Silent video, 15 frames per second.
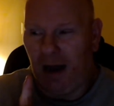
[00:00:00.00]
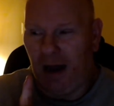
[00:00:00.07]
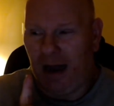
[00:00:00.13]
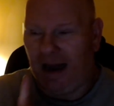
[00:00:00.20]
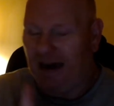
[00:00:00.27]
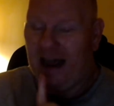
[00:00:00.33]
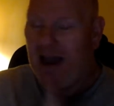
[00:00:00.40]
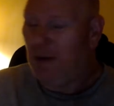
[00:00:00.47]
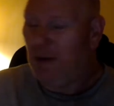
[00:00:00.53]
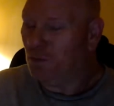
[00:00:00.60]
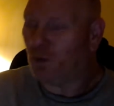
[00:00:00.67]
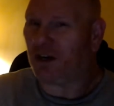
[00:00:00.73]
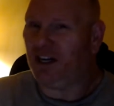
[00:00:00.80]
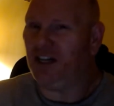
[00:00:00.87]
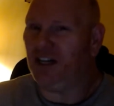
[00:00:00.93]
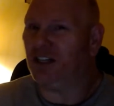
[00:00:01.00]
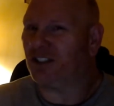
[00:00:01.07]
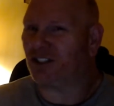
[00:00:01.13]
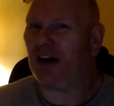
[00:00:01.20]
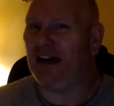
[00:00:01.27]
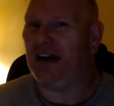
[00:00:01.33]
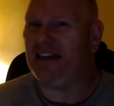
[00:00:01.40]
And I am working on
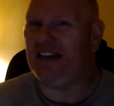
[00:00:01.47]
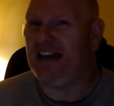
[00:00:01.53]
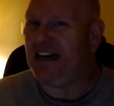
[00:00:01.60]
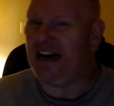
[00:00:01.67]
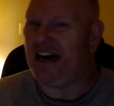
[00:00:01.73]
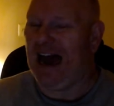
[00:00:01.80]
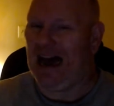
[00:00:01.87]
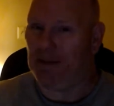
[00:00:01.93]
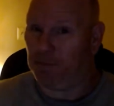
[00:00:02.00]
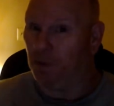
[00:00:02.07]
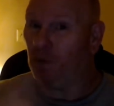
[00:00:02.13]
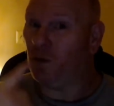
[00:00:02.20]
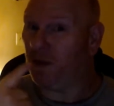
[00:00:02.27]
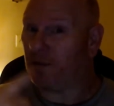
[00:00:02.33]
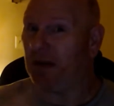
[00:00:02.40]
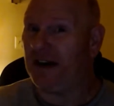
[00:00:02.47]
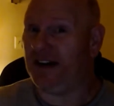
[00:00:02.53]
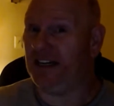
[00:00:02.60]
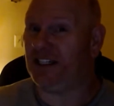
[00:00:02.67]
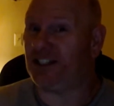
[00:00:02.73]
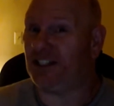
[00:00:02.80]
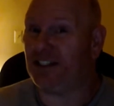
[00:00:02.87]
trying to eat an apple with my
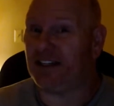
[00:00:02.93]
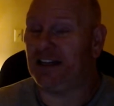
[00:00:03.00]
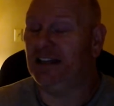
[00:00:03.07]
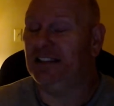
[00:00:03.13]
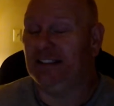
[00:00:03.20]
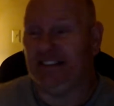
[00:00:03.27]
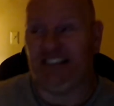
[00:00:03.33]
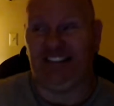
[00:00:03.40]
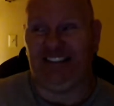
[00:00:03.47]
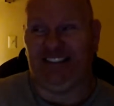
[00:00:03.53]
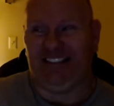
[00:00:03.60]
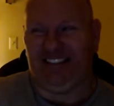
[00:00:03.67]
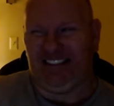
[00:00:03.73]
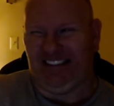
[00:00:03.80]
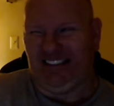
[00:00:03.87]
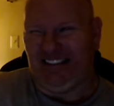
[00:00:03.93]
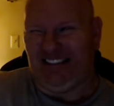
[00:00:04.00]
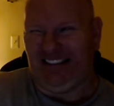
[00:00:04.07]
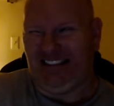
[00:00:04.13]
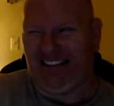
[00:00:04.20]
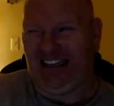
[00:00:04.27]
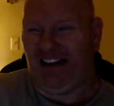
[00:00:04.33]
dentures.
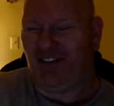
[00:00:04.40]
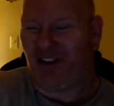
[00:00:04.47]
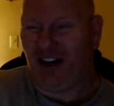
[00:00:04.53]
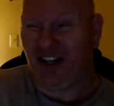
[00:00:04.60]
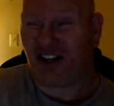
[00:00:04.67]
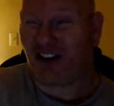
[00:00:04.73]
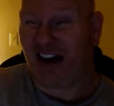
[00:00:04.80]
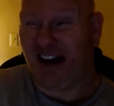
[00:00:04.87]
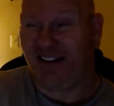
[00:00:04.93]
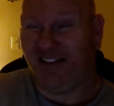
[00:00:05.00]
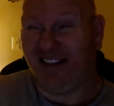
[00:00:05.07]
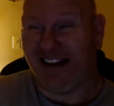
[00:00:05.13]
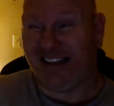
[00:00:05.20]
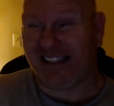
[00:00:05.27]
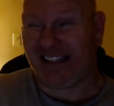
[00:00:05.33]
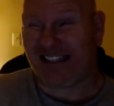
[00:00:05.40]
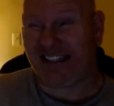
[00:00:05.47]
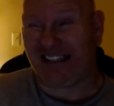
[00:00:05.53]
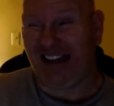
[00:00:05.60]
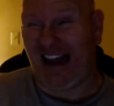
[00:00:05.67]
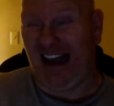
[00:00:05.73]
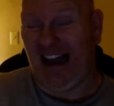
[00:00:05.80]
I've already tried
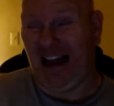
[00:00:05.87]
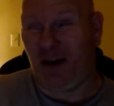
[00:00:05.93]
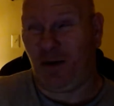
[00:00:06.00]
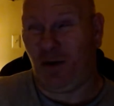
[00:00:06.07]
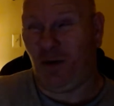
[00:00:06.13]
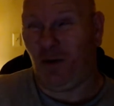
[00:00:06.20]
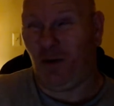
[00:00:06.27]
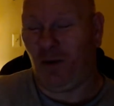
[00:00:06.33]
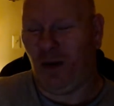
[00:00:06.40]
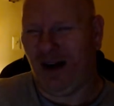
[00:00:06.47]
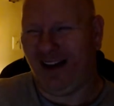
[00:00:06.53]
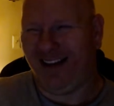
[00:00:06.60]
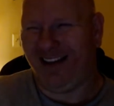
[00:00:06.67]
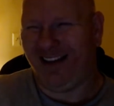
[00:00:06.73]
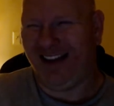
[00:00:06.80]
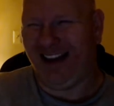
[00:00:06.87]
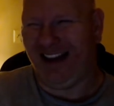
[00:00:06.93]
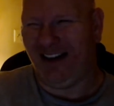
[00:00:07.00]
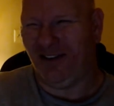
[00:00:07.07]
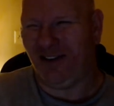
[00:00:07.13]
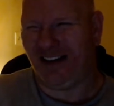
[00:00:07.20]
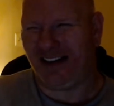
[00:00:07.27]
once, and well, it
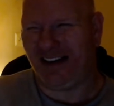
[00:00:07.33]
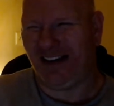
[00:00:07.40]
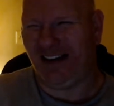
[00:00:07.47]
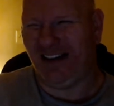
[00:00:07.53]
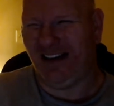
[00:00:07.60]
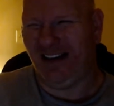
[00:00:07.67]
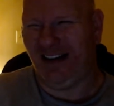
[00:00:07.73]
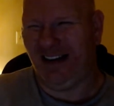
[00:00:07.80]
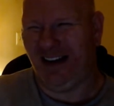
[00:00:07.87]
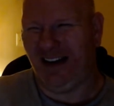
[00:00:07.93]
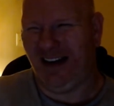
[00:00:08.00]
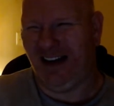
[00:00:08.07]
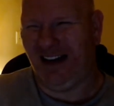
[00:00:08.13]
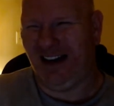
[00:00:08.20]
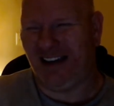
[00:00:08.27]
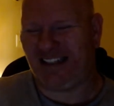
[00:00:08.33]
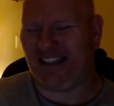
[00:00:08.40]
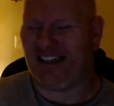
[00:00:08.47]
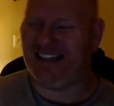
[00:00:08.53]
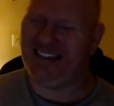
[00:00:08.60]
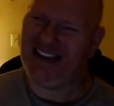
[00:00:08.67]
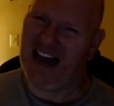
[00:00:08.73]
was a
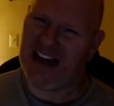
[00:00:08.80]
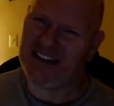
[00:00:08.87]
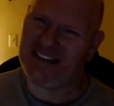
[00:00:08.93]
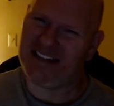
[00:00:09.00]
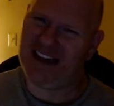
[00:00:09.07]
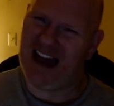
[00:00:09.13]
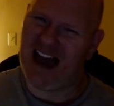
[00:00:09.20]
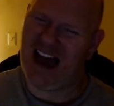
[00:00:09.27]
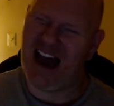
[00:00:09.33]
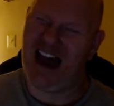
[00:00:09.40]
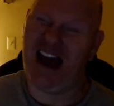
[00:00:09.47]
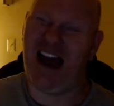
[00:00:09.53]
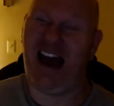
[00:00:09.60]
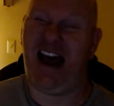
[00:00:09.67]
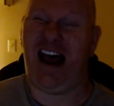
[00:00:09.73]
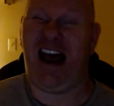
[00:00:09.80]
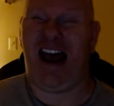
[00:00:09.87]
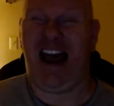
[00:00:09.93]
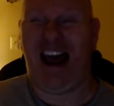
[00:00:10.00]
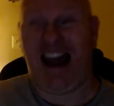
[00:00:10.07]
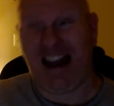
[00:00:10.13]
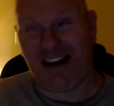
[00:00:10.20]
success
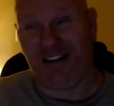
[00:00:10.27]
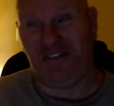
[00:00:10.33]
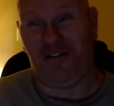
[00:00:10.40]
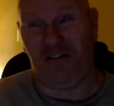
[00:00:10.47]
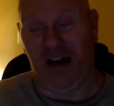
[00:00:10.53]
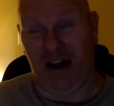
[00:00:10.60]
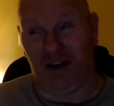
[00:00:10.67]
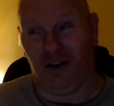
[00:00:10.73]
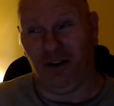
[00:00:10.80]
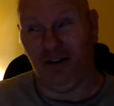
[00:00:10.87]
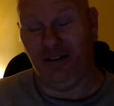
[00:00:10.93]
and a fail